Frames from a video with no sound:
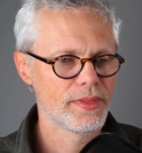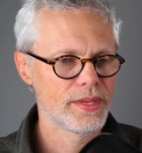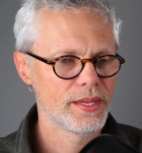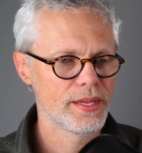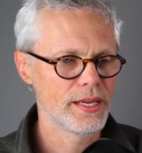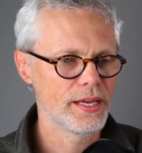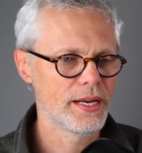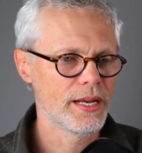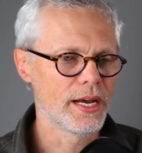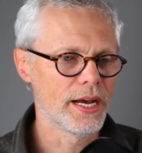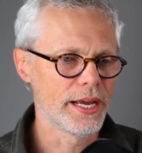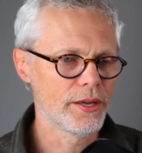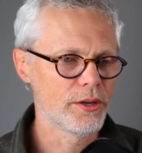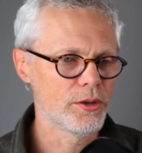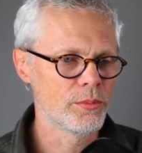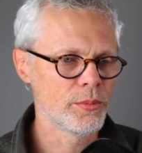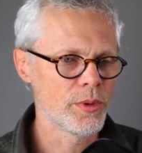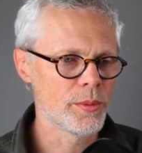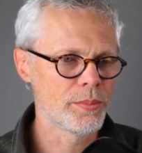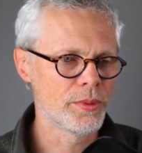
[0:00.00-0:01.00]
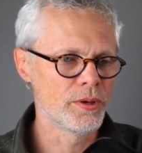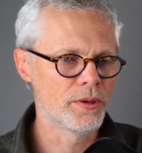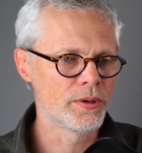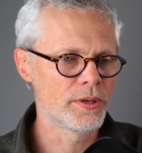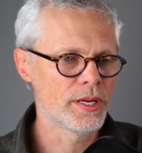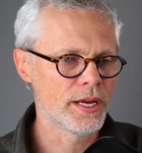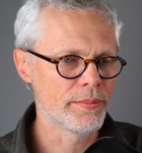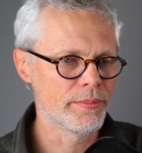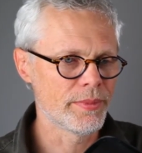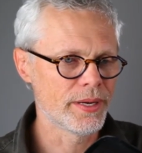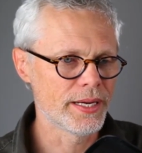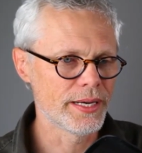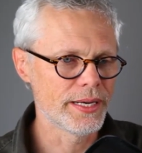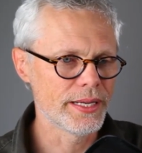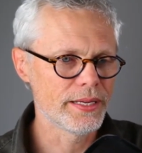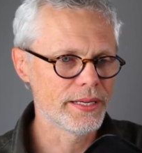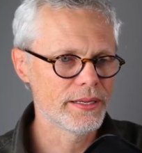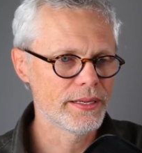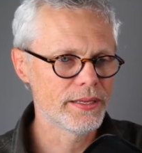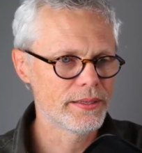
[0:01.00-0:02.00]
And hi, Kumipon. Hi,
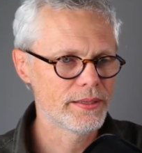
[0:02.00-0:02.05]
Madi.